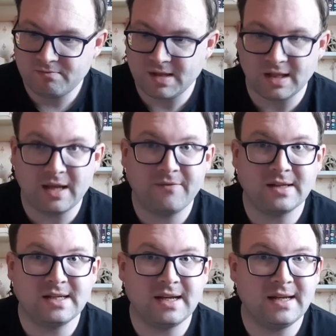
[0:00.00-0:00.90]
the length
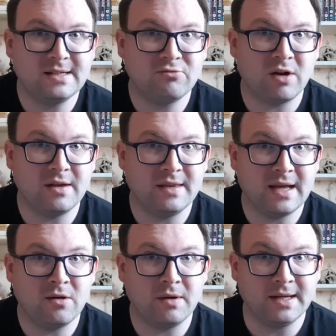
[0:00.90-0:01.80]
as it is right
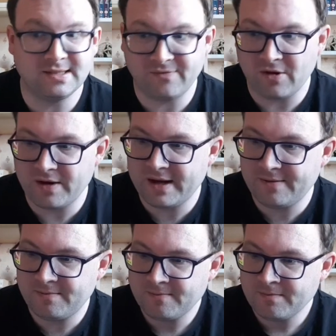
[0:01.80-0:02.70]
now, it's
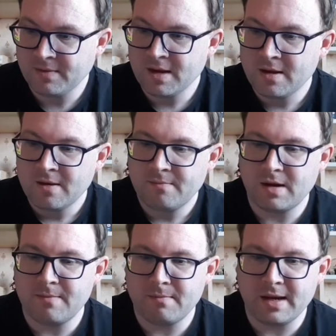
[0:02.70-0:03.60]
fine.
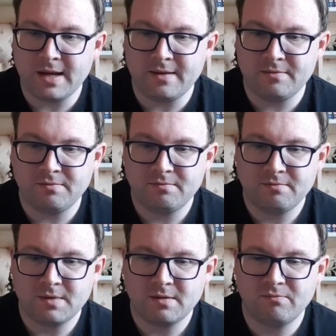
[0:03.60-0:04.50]
My main
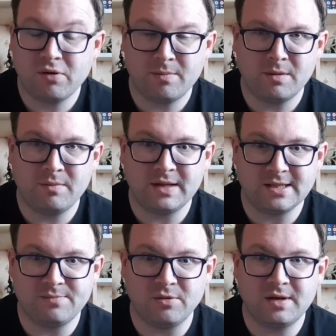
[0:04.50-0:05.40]
problem with
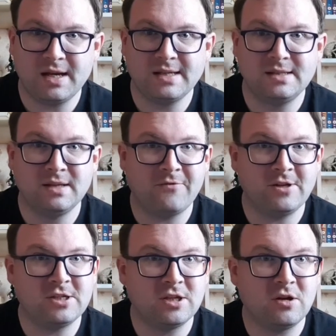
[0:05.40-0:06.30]
this book is
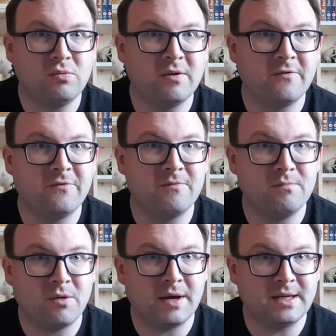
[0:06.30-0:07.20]
nothing to do with
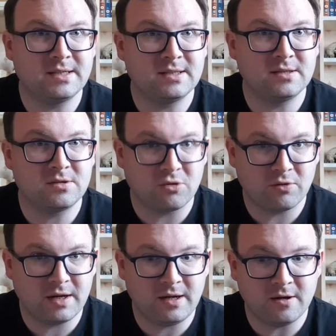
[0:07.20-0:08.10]
Mike's
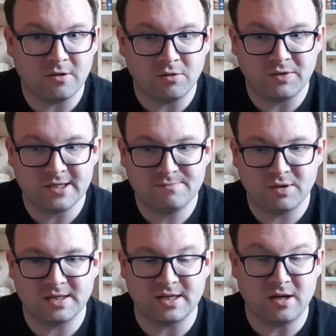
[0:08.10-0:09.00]
story or this
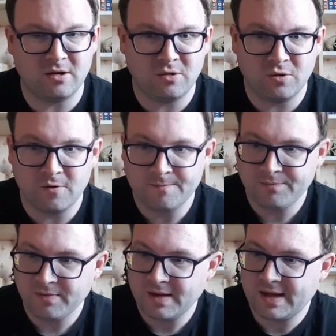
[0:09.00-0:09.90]
book as a whole.
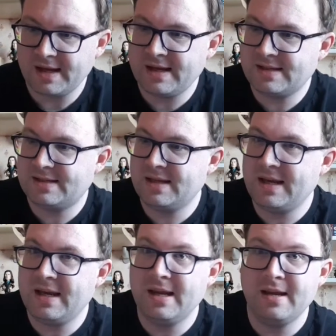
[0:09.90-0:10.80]
It's
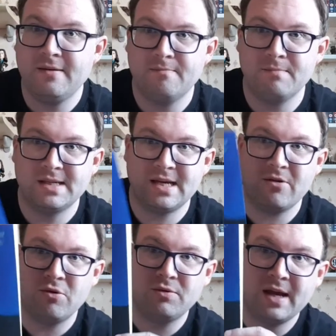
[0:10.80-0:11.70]
the
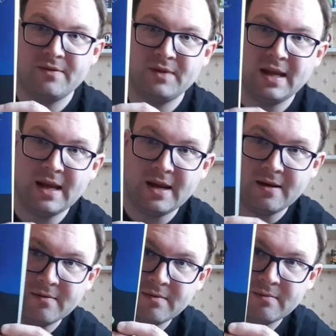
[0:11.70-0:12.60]
material that
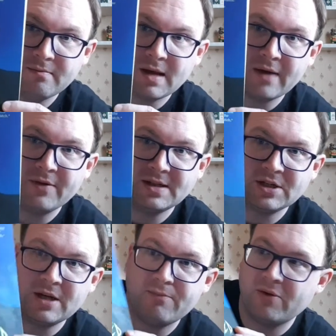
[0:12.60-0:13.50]
the cover is
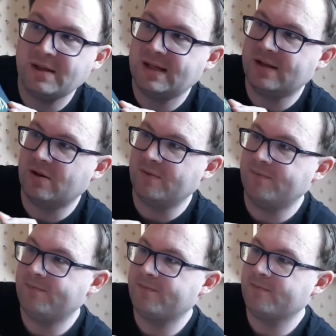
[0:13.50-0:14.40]
actually printed on.